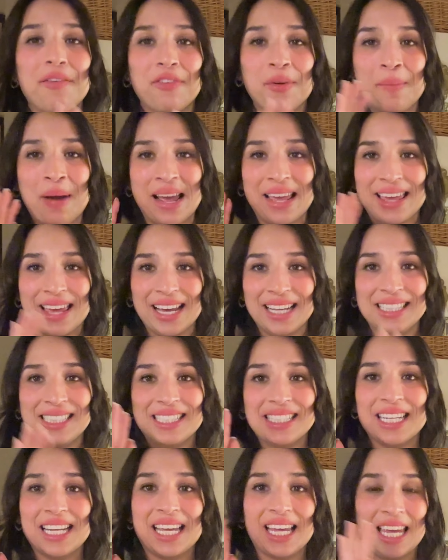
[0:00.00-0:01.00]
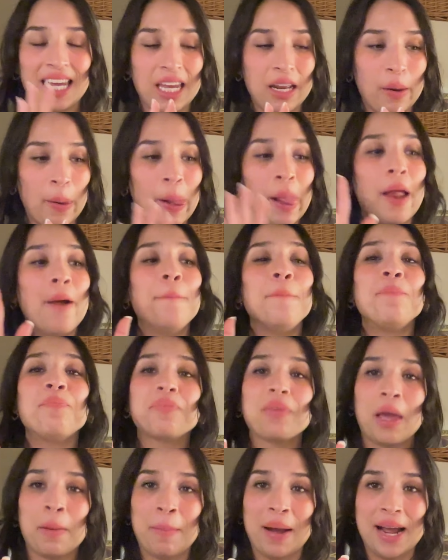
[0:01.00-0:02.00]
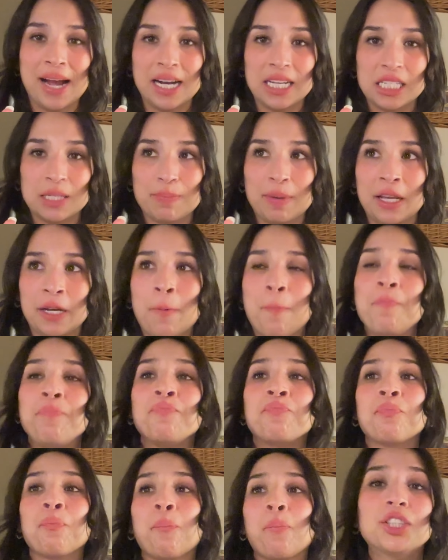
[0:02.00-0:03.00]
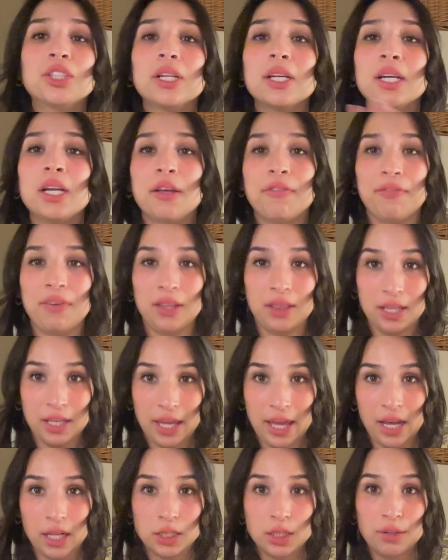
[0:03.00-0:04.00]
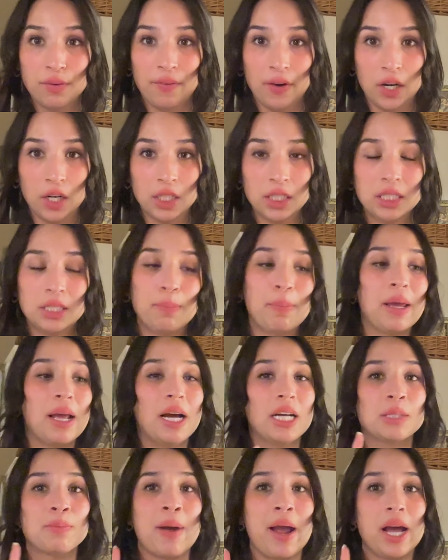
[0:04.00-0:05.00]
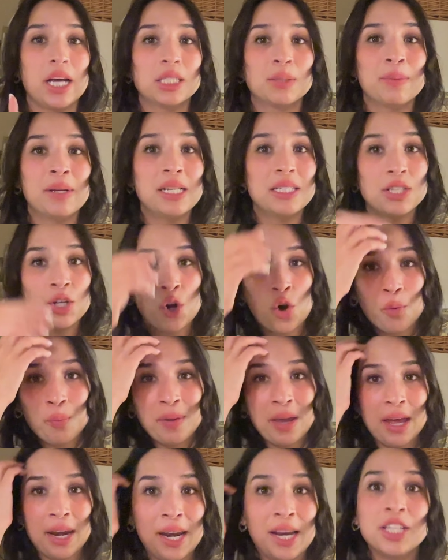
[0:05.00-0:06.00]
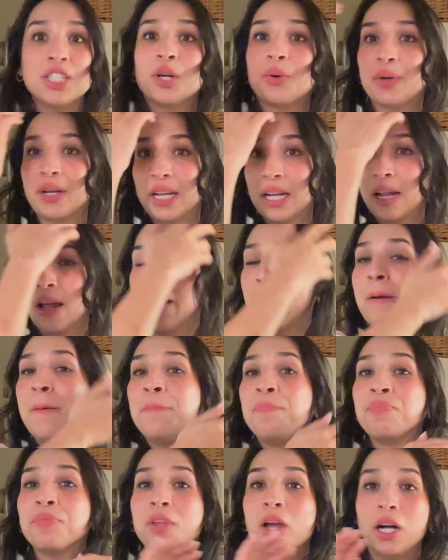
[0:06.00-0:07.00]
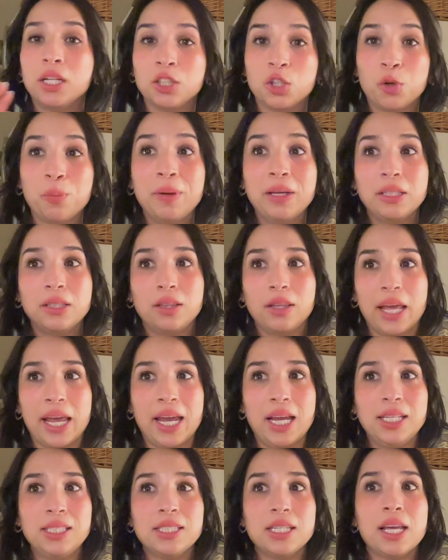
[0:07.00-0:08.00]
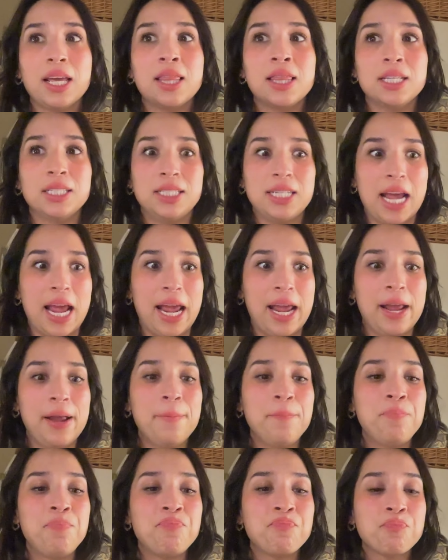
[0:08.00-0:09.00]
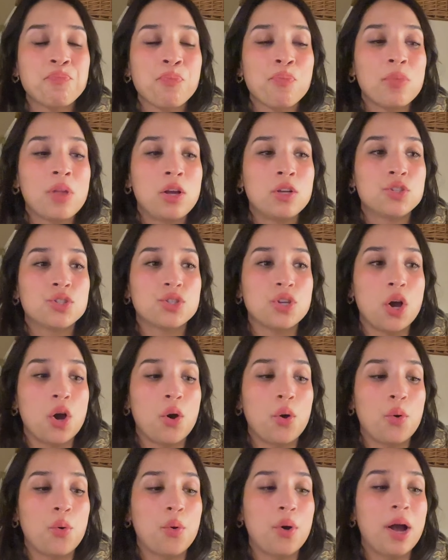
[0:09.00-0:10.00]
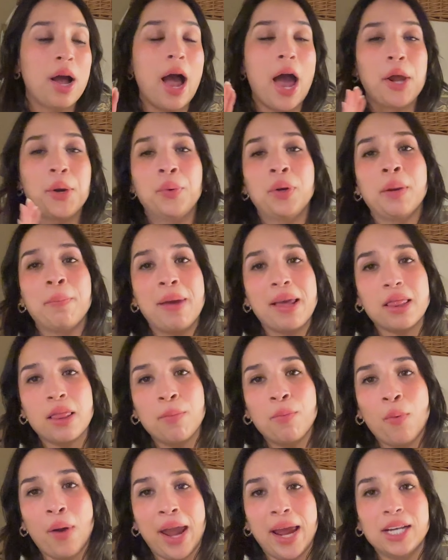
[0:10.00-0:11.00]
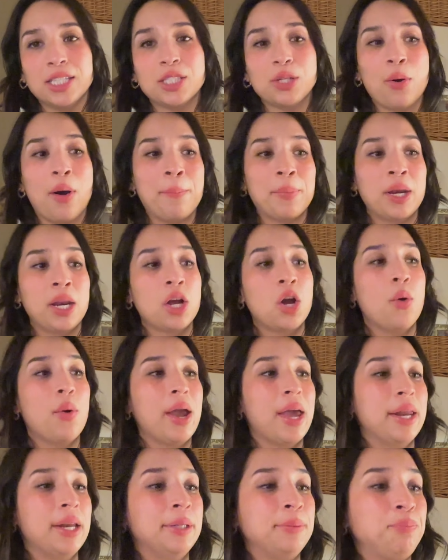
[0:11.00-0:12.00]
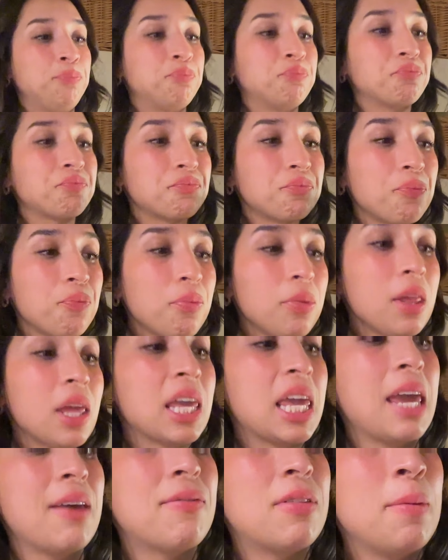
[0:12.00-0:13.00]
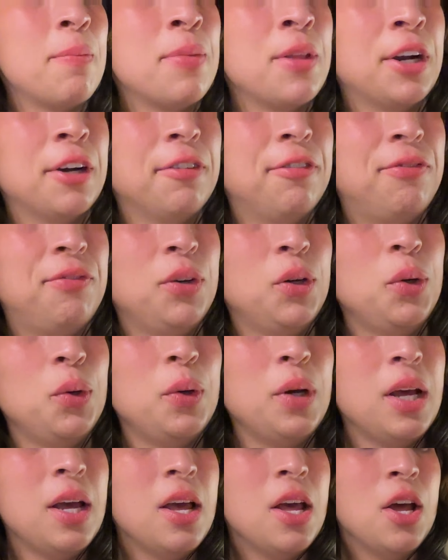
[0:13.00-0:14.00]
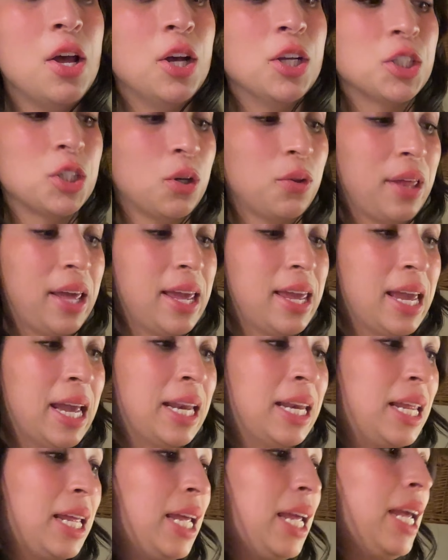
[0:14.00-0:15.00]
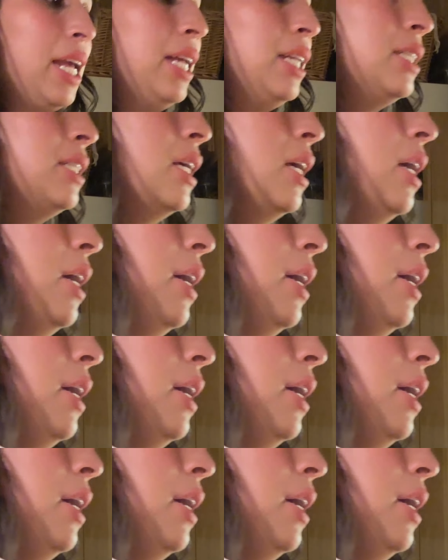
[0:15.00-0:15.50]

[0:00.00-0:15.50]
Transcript: for my kids to eat, and my husband. I'm actually gonna feed the kids first because my husband isn't home yet and it's already a little bit late in the day, so I don't want to make them wait. So I'm gonna go ahead and give them their food so they can eat,